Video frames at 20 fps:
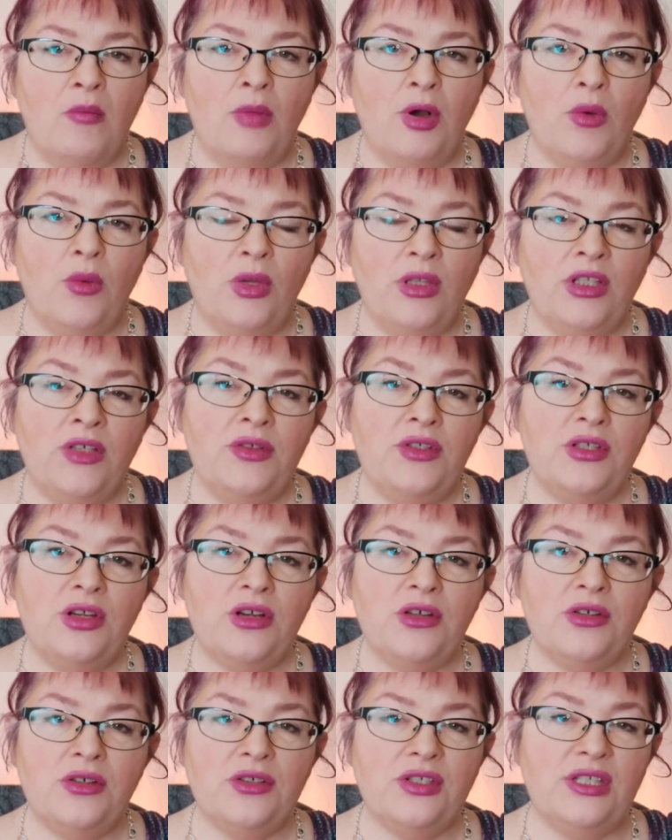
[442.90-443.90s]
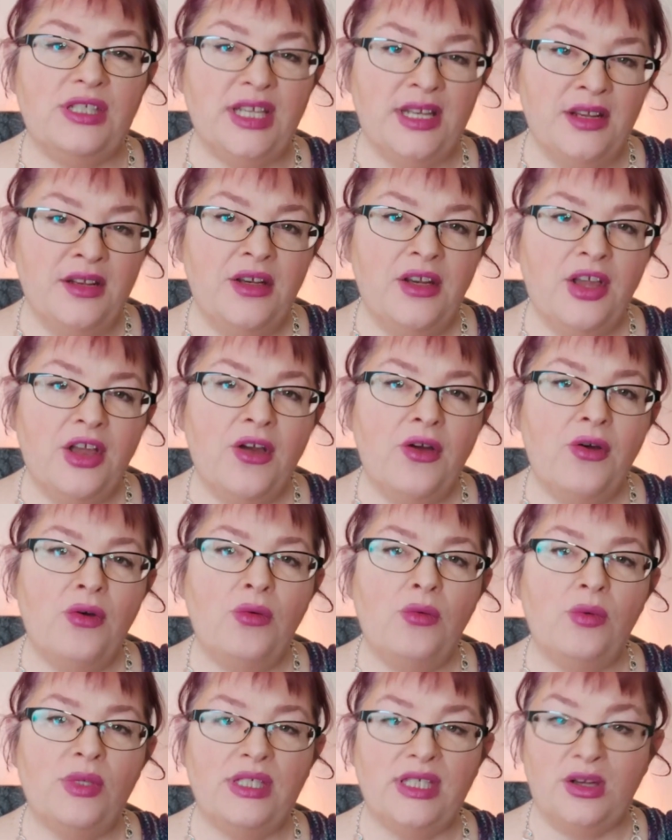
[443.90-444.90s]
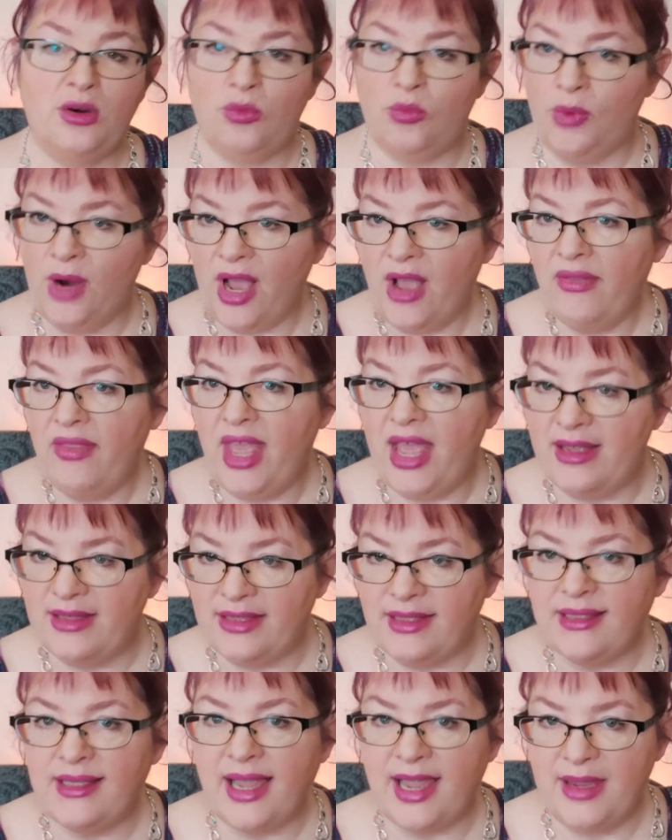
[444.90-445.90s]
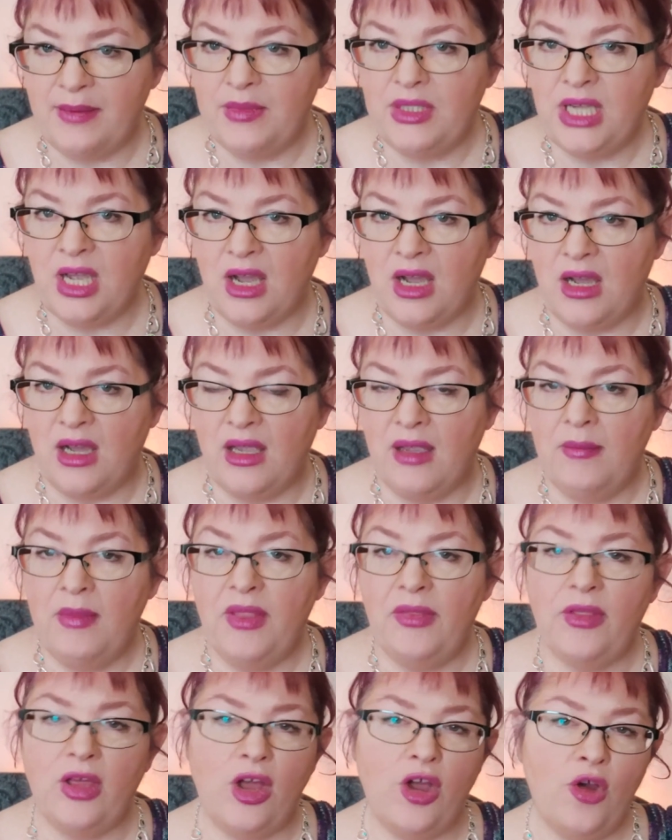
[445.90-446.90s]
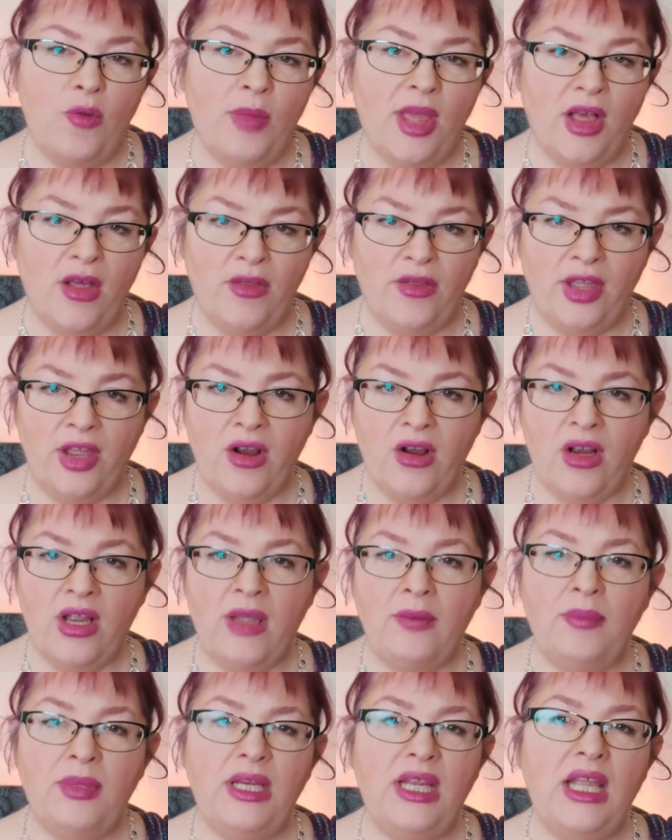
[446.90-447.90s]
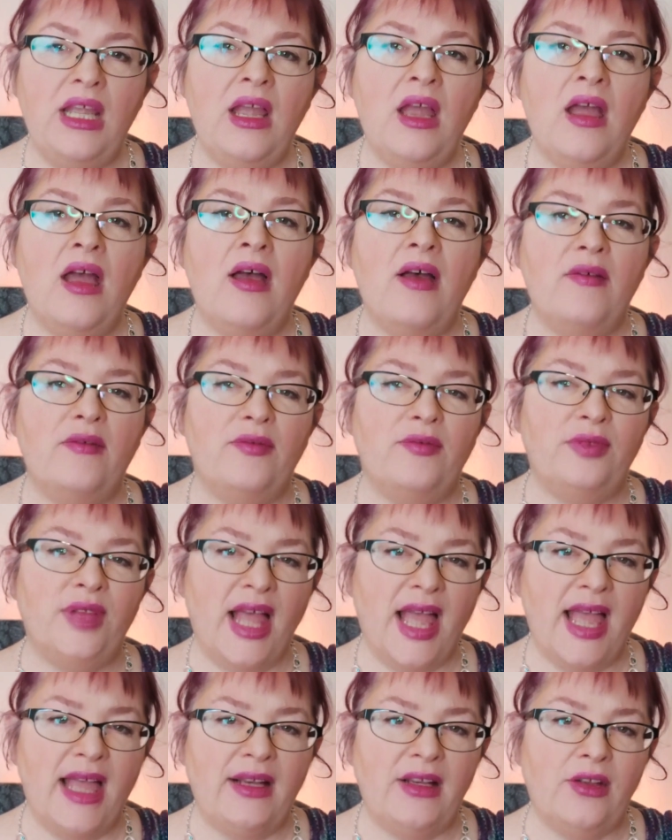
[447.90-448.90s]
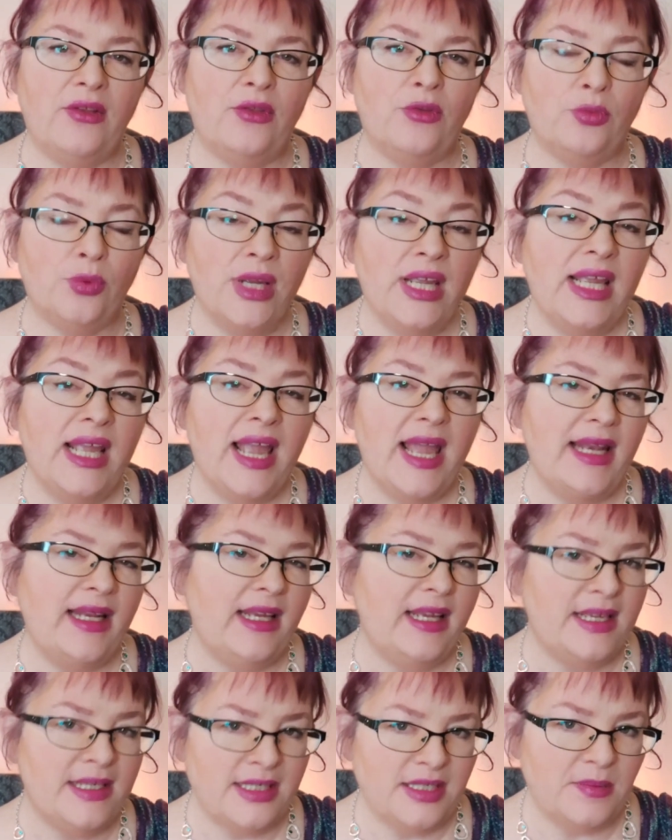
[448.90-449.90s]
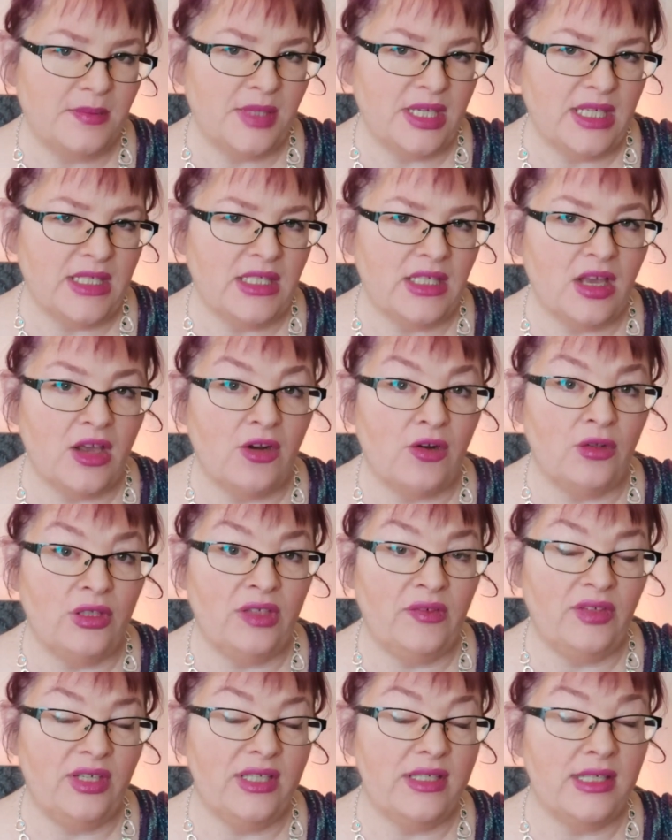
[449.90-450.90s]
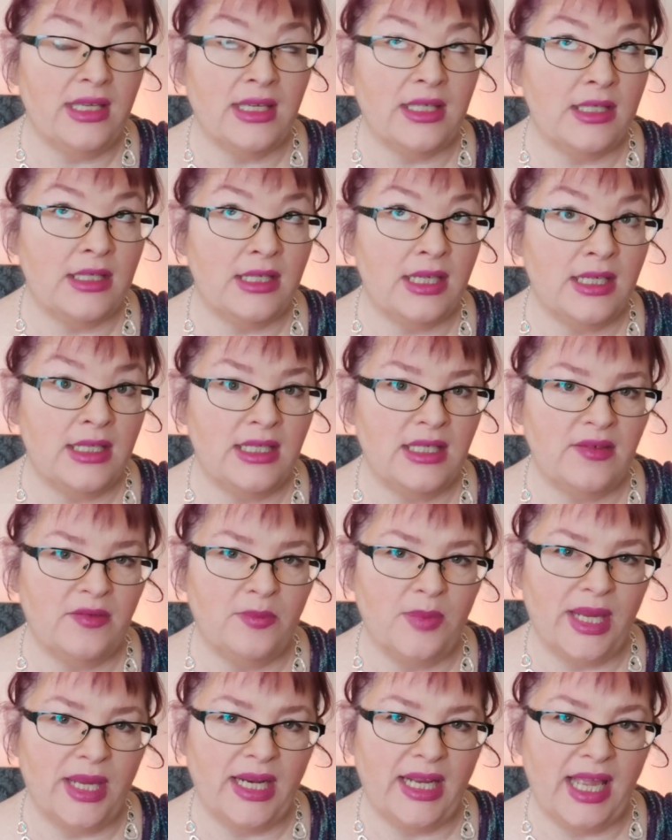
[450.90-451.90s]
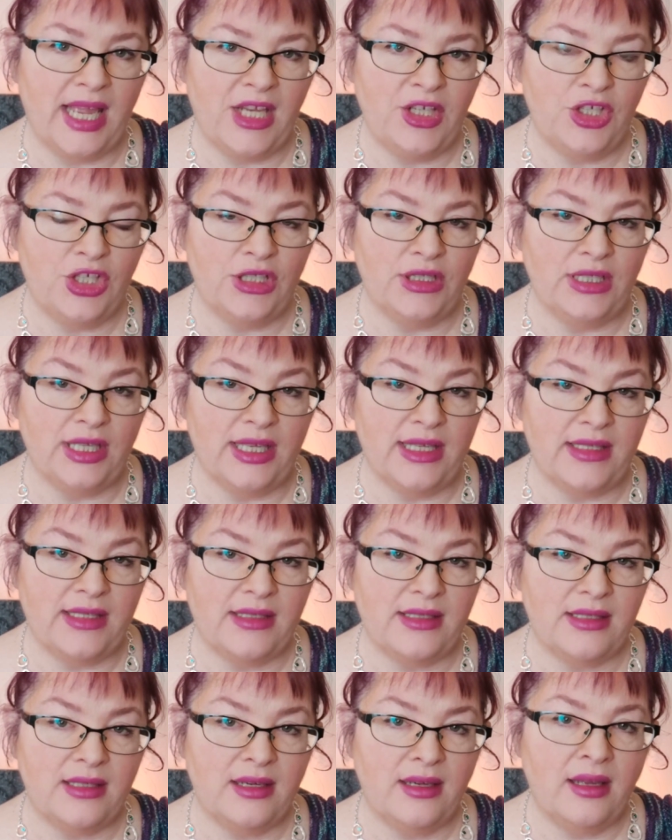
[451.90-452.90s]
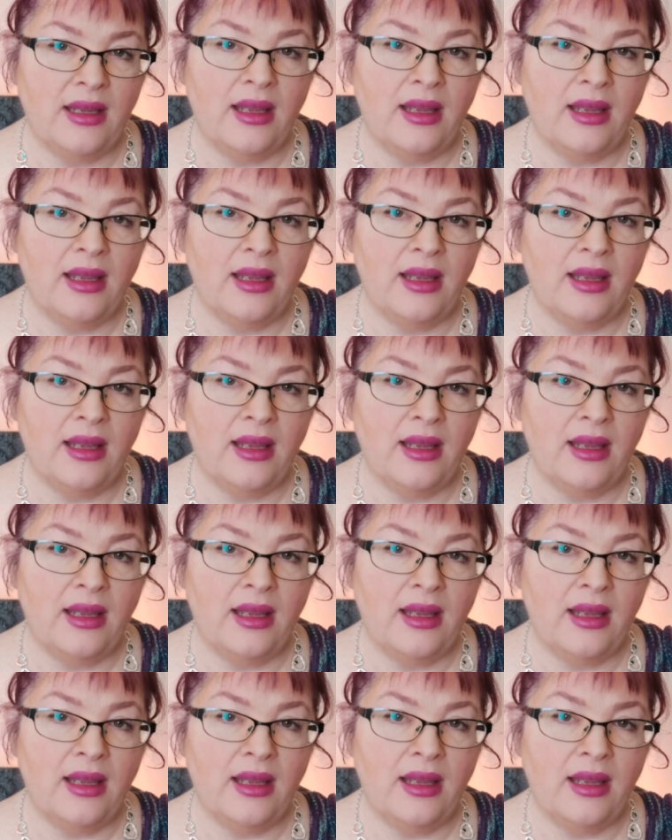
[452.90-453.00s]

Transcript: But what those doctors didn't know was that around that same time, the home healthcare company flagged 3 antihistamines on Olivia's extensive medication list.